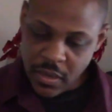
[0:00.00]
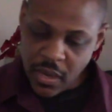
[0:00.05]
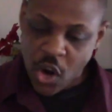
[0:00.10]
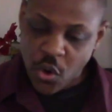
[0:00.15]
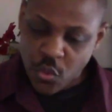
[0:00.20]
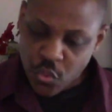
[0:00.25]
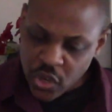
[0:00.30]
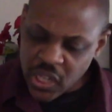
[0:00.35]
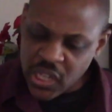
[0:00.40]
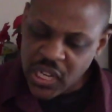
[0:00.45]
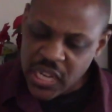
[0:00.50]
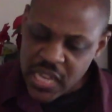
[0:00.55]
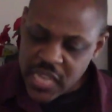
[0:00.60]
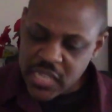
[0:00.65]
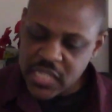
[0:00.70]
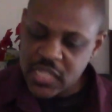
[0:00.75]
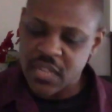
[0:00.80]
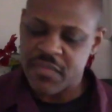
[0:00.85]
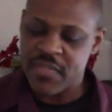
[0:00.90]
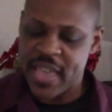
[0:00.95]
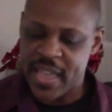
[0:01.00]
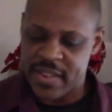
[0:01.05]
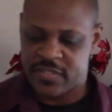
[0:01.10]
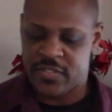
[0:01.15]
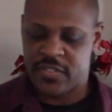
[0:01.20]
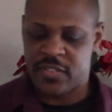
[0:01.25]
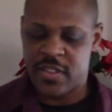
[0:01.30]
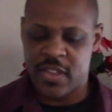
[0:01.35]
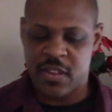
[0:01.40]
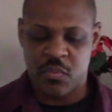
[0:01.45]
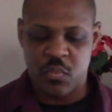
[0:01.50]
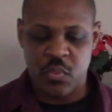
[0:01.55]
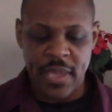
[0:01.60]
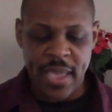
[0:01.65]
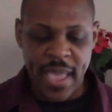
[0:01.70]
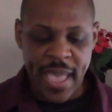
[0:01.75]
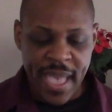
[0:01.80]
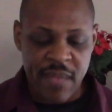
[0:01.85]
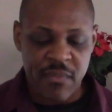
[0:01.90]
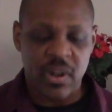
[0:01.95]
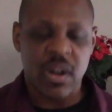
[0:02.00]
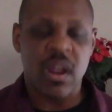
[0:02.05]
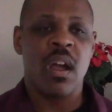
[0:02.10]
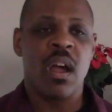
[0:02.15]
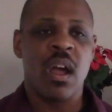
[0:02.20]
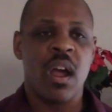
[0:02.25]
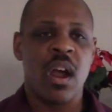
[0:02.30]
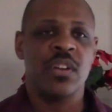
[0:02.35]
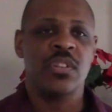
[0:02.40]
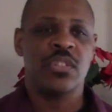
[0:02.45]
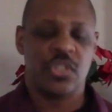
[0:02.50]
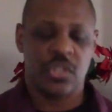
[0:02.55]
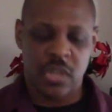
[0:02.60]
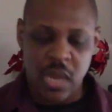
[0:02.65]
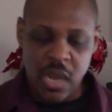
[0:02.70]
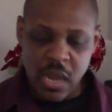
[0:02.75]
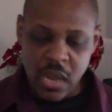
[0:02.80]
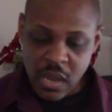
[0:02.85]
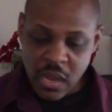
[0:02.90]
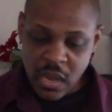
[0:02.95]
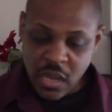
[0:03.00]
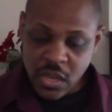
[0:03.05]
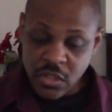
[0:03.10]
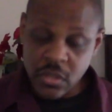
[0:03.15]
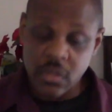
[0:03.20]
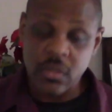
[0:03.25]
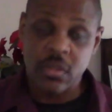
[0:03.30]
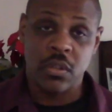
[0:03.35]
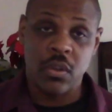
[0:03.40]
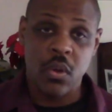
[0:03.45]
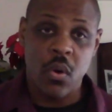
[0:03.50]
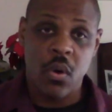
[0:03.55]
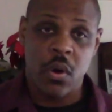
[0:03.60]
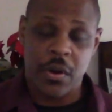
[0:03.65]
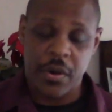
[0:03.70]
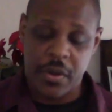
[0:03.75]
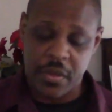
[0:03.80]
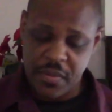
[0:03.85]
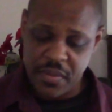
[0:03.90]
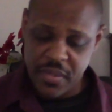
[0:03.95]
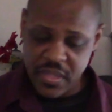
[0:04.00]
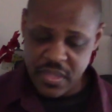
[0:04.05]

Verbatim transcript: a release of that sin we have in our hearts to the Lord.